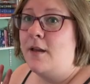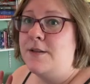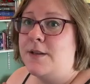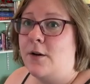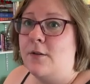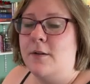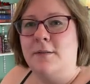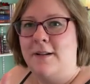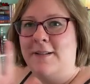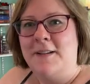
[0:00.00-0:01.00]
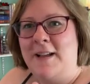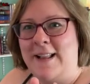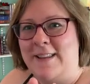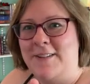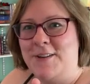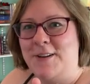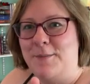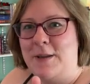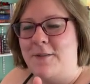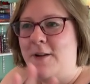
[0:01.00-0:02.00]
So hello, you're going to
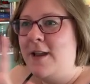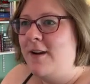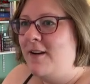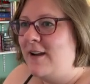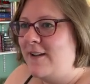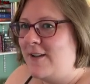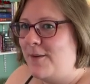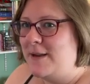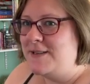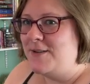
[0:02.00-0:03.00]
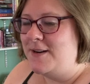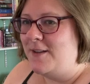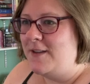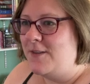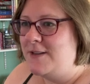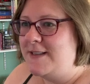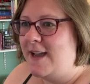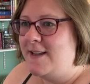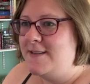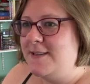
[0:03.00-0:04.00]
be over here. I've got my screen on the other
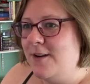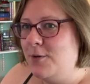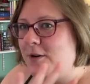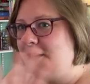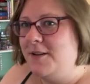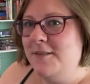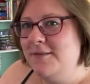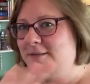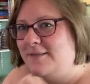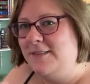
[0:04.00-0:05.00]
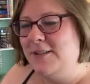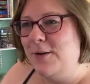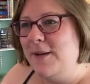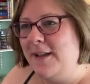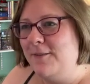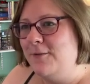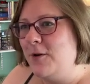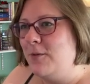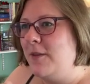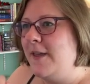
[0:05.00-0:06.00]
side, so we're going to go back and
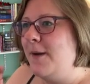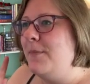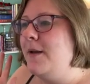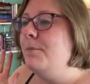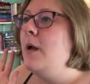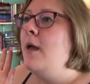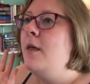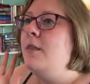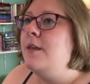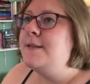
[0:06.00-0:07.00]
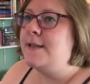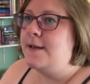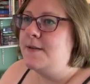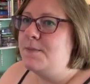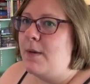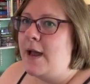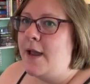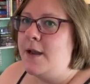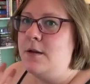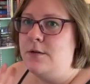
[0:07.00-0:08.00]
forth with that. But this is
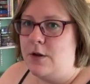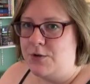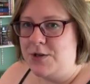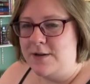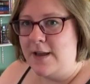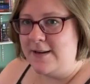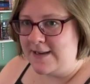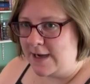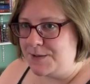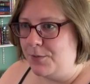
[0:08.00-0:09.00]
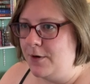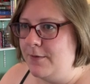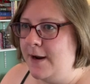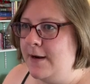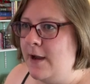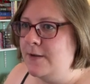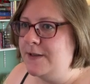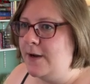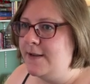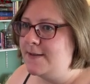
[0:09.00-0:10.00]
my Notion dashboard right now.
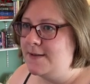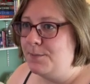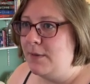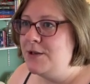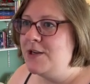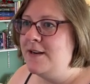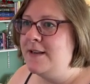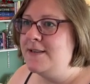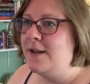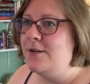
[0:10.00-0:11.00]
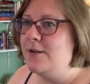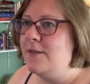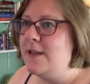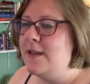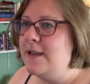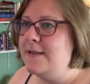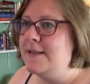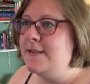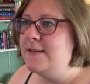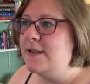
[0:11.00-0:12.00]
So as I mentioned, it's under the
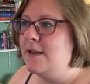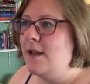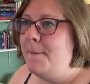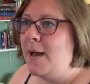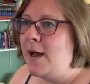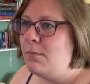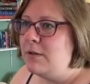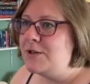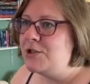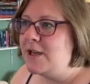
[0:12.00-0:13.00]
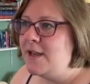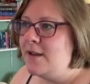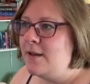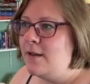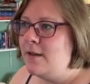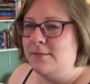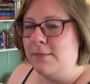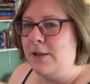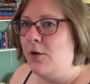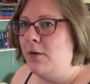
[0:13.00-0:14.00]
ECC Publishing,
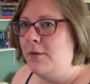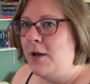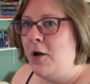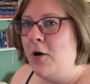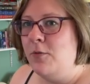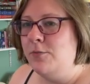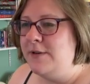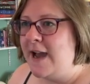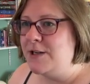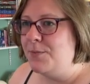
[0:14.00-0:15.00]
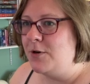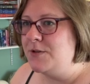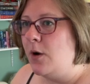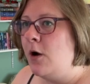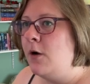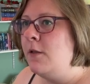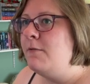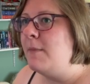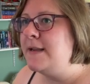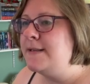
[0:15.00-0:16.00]
my little home dashboard. So all
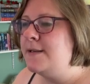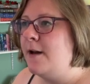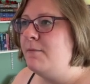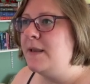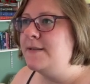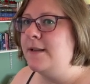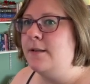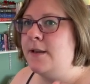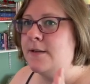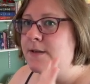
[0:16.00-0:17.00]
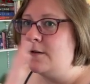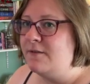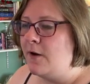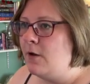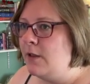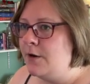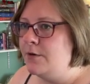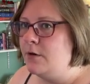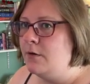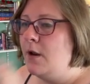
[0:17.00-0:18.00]
of my stuff basically is going to fall
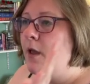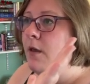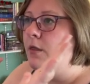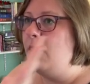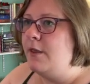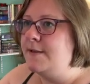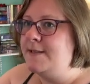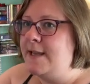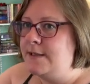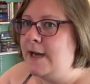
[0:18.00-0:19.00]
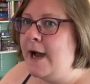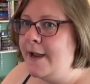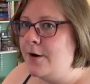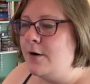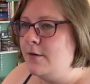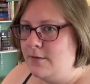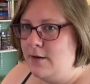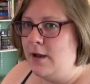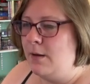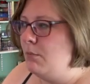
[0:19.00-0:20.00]
under this entire
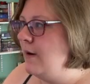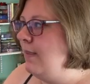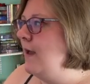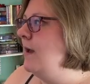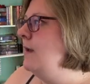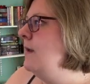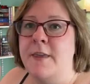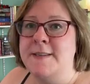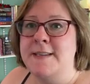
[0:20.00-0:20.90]
umbrella. This